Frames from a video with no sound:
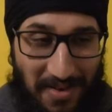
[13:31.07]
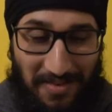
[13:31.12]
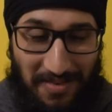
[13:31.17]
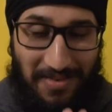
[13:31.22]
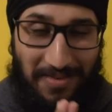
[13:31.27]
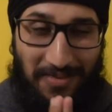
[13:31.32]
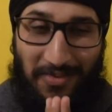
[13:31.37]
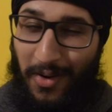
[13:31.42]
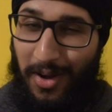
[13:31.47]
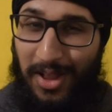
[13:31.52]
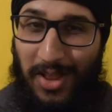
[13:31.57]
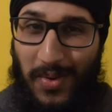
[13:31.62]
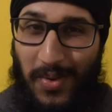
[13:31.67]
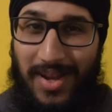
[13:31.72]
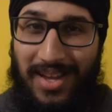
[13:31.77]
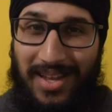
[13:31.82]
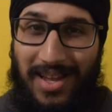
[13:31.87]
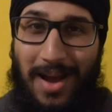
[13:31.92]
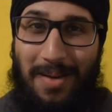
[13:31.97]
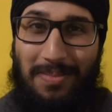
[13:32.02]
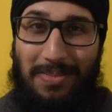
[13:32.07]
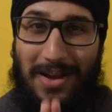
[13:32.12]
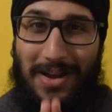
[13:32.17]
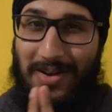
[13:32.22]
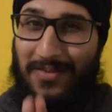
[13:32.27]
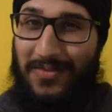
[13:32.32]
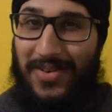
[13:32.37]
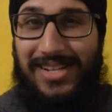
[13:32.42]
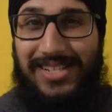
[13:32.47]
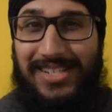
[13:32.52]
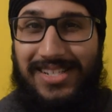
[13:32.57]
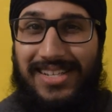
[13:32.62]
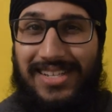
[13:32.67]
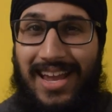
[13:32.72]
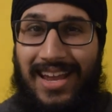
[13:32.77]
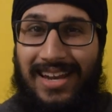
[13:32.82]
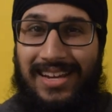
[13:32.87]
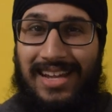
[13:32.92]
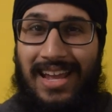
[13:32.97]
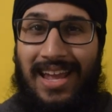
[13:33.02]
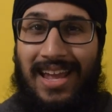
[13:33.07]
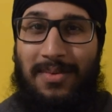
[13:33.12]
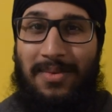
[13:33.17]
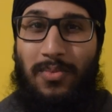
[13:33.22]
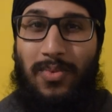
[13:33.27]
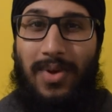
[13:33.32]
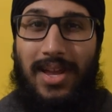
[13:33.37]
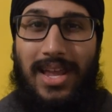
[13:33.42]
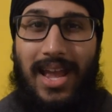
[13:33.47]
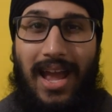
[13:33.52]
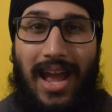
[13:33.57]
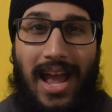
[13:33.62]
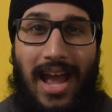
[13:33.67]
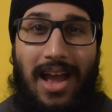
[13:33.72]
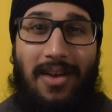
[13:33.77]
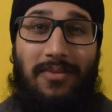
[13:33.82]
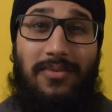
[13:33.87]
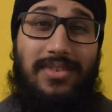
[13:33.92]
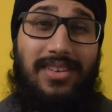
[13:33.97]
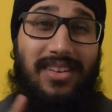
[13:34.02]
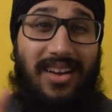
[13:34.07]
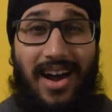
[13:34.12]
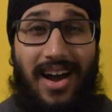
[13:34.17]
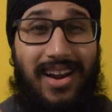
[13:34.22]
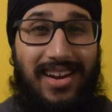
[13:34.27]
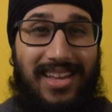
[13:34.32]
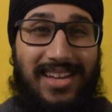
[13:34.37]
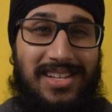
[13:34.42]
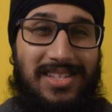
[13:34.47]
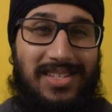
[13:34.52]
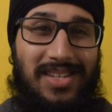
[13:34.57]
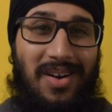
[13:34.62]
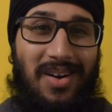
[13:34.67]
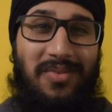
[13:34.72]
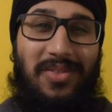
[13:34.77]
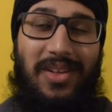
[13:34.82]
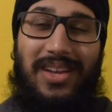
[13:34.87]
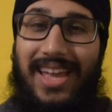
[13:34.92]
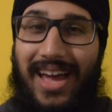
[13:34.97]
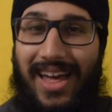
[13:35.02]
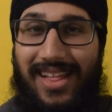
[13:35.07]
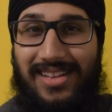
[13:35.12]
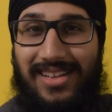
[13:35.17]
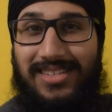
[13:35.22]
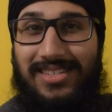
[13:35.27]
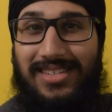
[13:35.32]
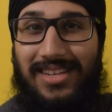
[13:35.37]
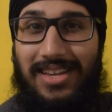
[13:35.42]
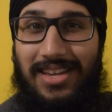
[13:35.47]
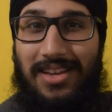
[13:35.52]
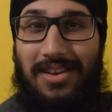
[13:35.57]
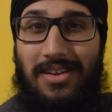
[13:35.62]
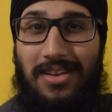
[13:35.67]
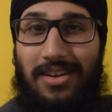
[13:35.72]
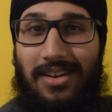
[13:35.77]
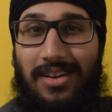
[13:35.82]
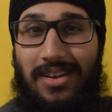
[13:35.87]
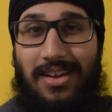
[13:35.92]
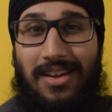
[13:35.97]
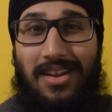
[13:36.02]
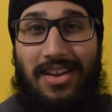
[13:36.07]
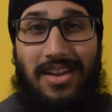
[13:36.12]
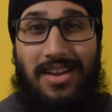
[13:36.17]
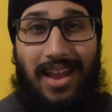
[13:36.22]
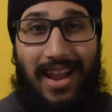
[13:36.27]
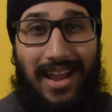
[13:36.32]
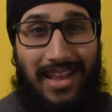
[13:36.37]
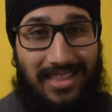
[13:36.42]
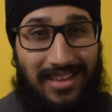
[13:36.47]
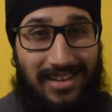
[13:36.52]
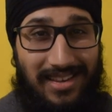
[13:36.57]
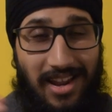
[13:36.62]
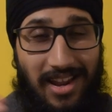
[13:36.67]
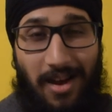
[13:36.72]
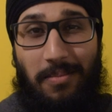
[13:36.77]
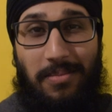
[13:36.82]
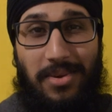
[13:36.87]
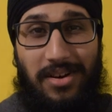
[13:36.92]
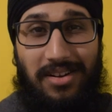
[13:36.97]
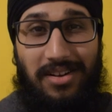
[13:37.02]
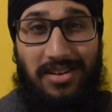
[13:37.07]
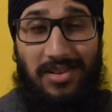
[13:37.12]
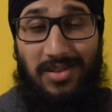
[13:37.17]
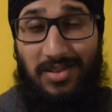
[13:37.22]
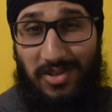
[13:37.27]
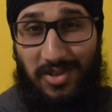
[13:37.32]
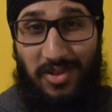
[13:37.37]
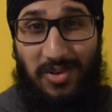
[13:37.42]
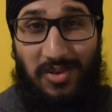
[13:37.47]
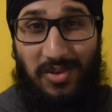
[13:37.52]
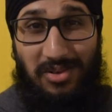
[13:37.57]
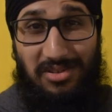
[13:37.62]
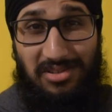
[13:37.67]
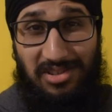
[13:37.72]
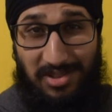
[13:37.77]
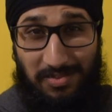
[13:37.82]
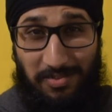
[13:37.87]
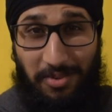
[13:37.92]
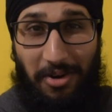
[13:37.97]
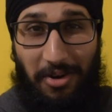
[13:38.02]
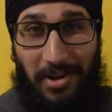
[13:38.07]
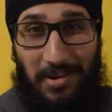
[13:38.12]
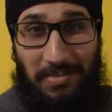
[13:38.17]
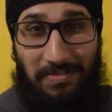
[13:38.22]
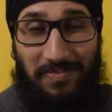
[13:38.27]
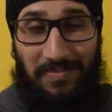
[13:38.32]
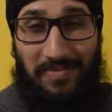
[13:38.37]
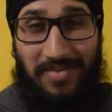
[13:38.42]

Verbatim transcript: Following up Avengers Endgame, we have Guardians of the Galaxy in the number 2 spot.